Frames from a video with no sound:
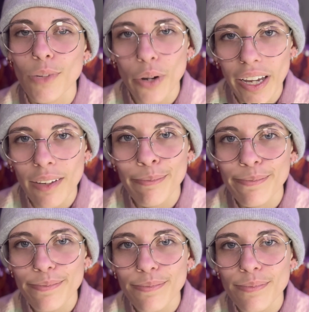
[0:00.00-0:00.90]
Okay?
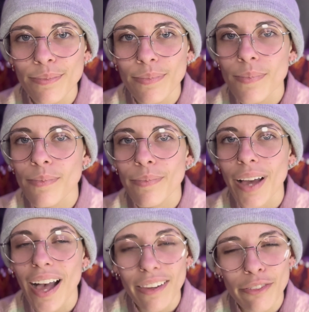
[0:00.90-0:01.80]

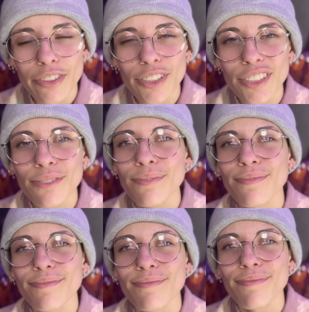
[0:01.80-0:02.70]
I love you.
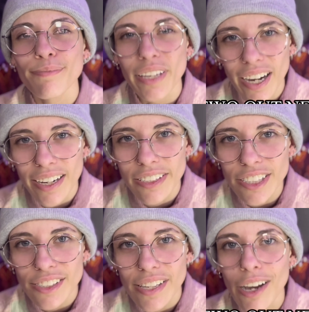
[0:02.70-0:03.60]
Be kind to
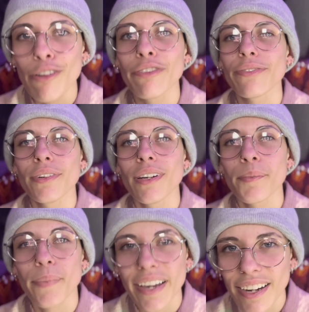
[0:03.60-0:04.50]
yourself.
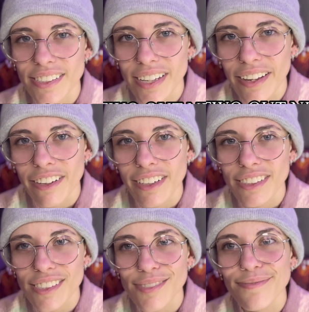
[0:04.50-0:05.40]
Be kind to
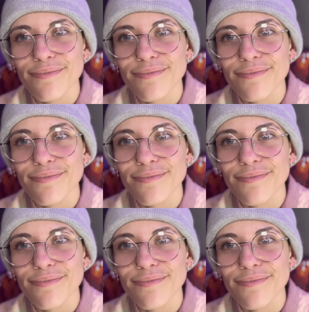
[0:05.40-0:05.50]
others.